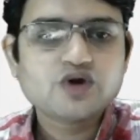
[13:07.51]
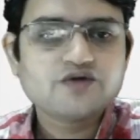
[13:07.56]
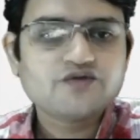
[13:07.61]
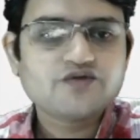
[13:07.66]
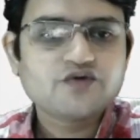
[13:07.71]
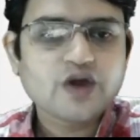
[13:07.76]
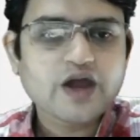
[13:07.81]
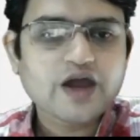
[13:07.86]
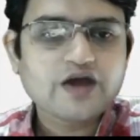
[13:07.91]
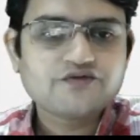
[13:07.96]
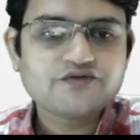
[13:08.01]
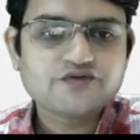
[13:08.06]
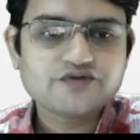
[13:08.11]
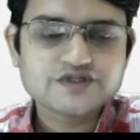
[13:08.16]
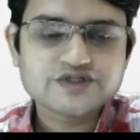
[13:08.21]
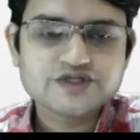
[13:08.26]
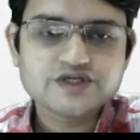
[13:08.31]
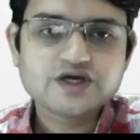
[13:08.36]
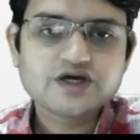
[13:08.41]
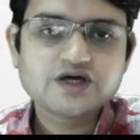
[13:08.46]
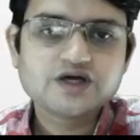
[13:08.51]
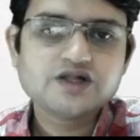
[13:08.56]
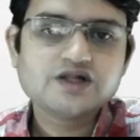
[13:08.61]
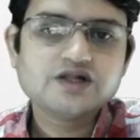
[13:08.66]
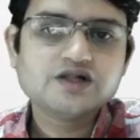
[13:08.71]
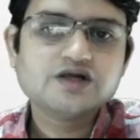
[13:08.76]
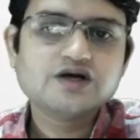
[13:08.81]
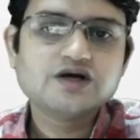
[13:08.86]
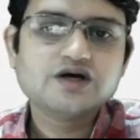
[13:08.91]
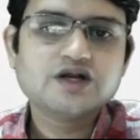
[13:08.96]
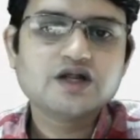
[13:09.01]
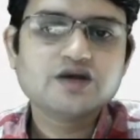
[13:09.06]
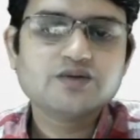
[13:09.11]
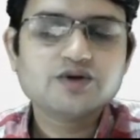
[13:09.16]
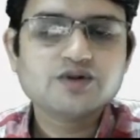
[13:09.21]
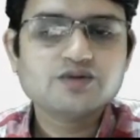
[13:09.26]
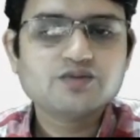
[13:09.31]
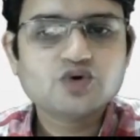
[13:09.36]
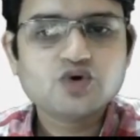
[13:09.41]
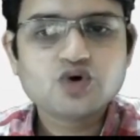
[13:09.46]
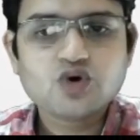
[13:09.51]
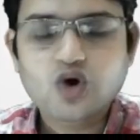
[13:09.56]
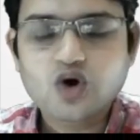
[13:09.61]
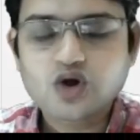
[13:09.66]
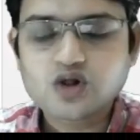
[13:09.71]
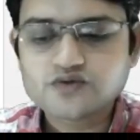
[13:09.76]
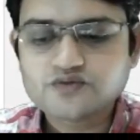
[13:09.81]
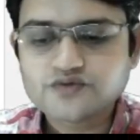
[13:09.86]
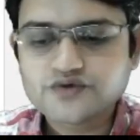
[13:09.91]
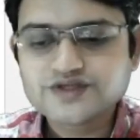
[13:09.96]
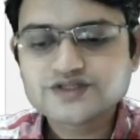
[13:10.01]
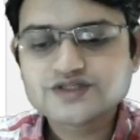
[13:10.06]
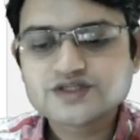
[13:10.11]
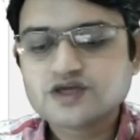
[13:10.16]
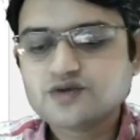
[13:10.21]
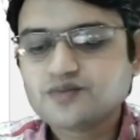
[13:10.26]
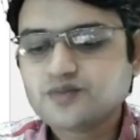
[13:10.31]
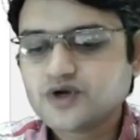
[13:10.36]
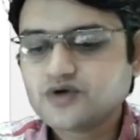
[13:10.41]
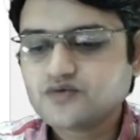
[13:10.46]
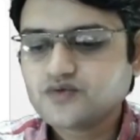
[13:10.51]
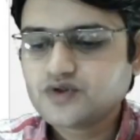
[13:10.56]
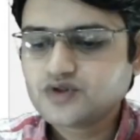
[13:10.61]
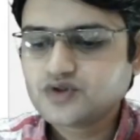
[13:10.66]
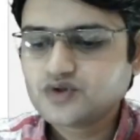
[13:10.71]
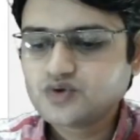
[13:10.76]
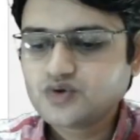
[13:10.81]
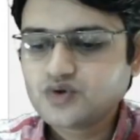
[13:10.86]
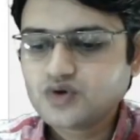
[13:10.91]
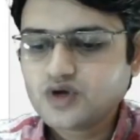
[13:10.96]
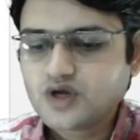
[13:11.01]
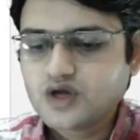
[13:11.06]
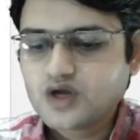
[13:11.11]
If you have physical table book, always keep it with you.